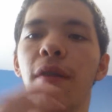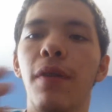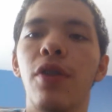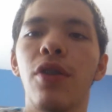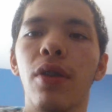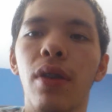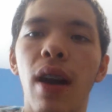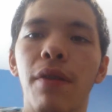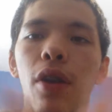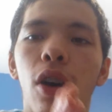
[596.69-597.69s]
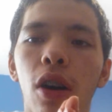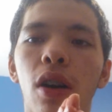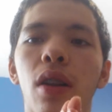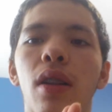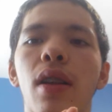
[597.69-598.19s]
and future have
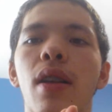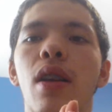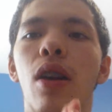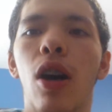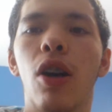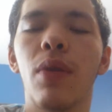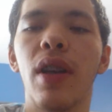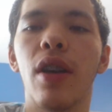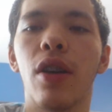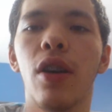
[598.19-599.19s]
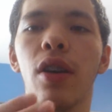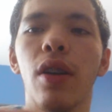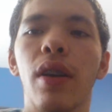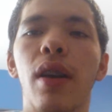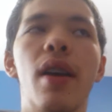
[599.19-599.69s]
all already
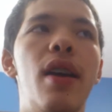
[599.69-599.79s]
occurred.